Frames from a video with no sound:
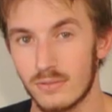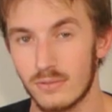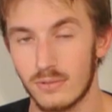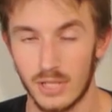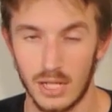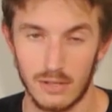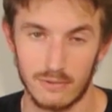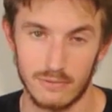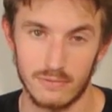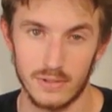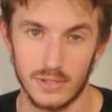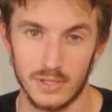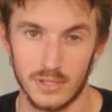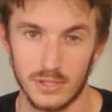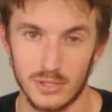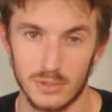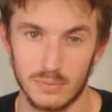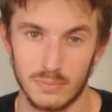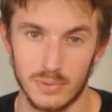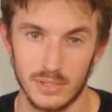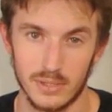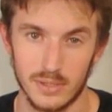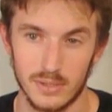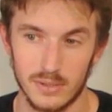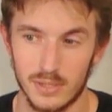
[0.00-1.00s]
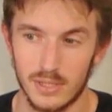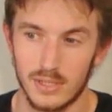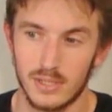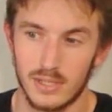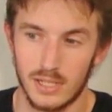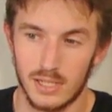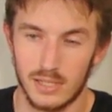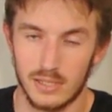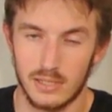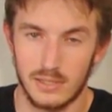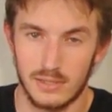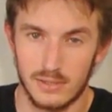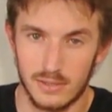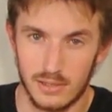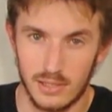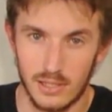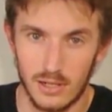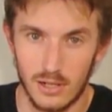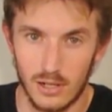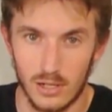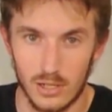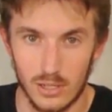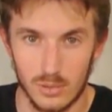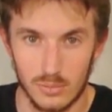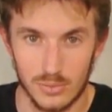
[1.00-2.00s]
Well, not finished, but at least the
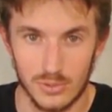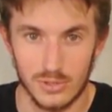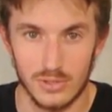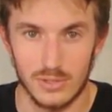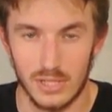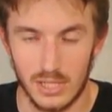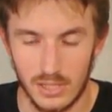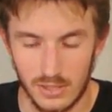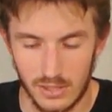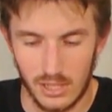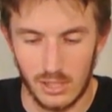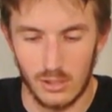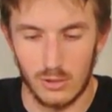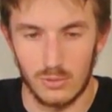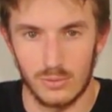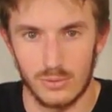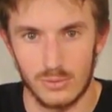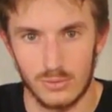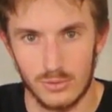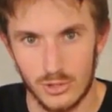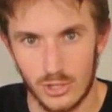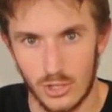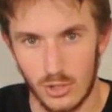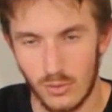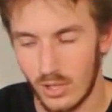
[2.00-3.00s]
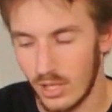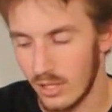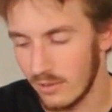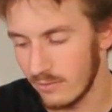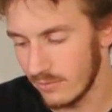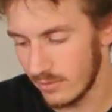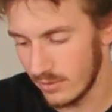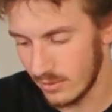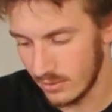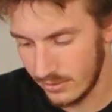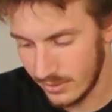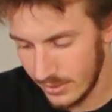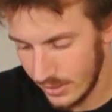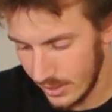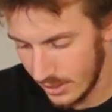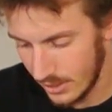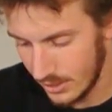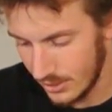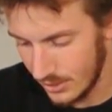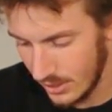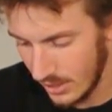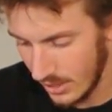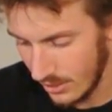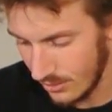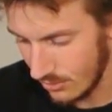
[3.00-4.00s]
arms, and I'll show off for a,
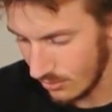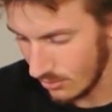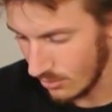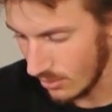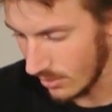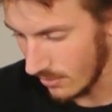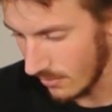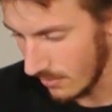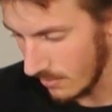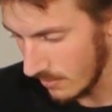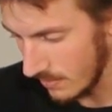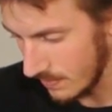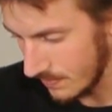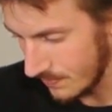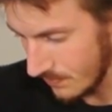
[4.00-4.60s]
good test run.